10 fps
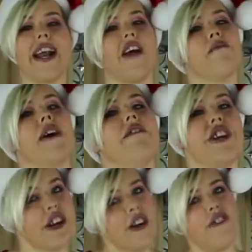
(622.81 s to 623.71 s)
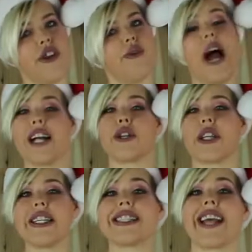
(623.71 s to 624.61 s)
and I've met very few
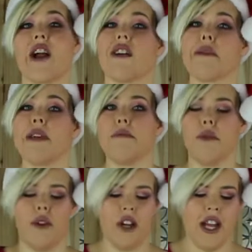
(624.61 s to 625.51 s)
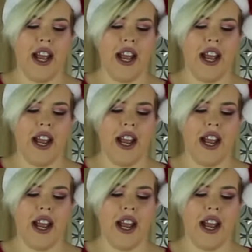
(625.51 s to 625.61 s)
actually scary people.